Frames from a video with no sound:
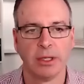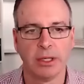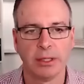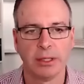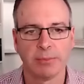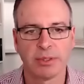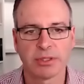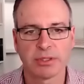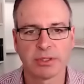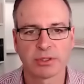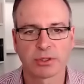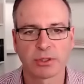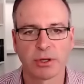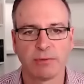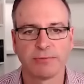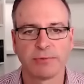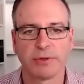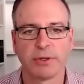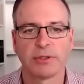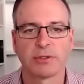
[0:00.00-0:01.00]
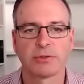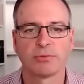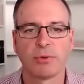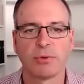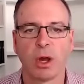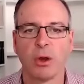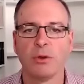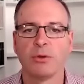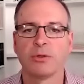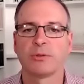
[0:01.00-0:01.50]
Business confidence
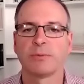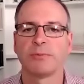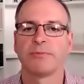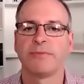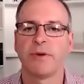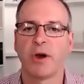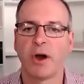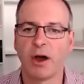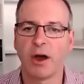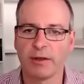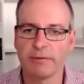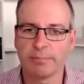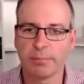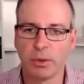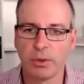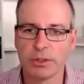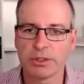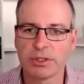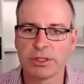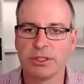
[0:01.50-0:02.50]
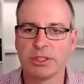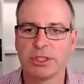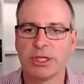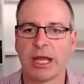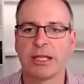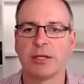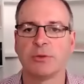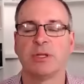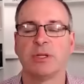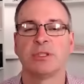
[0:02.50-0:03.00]
rose 5 points in
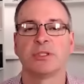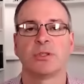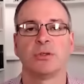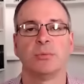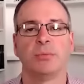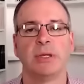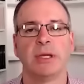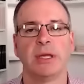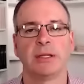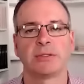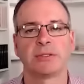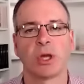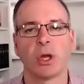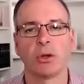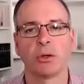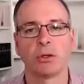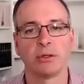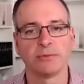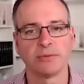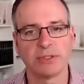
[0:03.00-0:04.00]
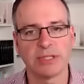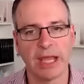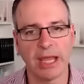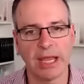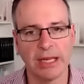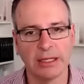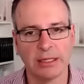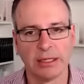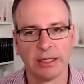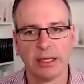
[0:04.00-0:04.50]
January to be a total of
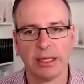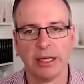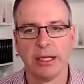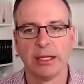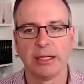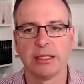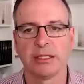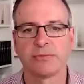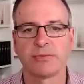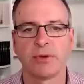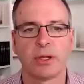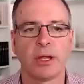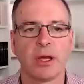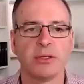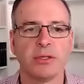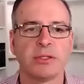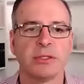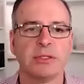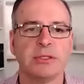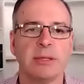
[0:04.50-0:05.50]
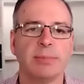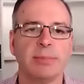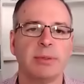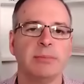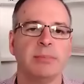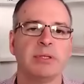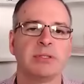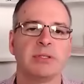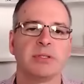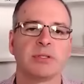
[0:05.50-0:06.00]
10. This follows a dip
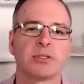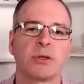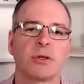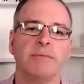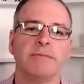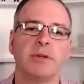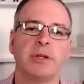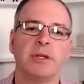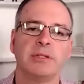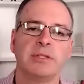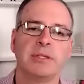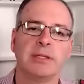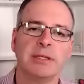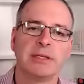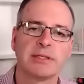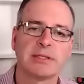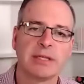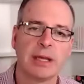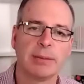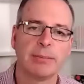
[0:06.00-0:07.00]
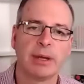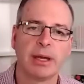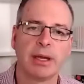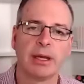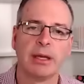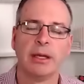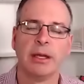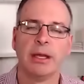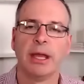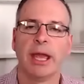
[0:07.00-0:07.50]
in business confidence in December
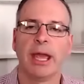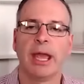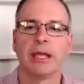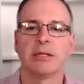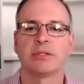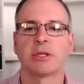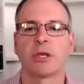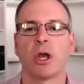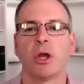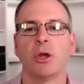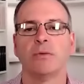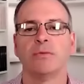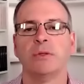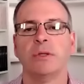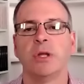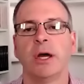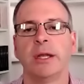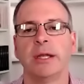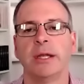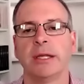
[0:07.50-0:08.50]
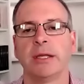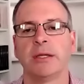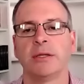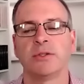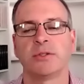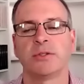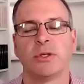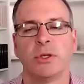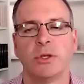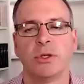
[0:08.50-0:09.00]
as COVID-19
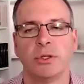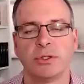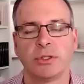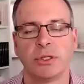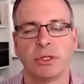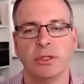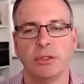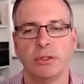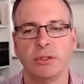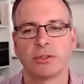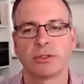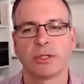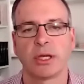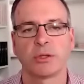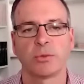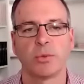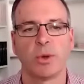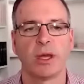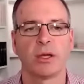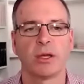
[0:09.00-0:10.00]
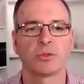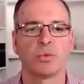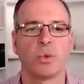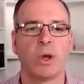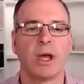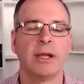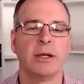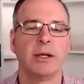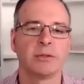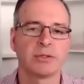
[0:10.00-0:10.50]
concerns in New South Wales
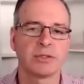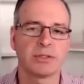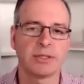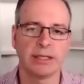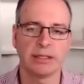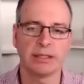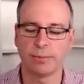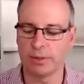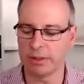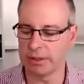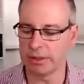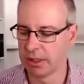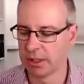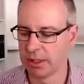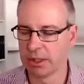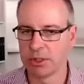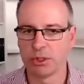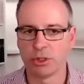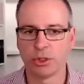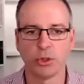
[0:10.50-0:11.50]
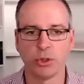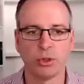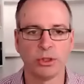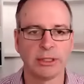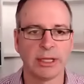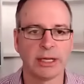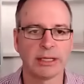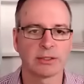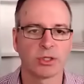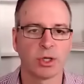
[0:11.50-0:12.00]
weighed on sentiment during
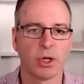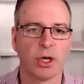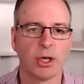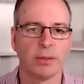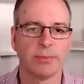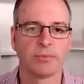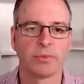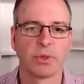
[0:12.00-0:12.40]
that time.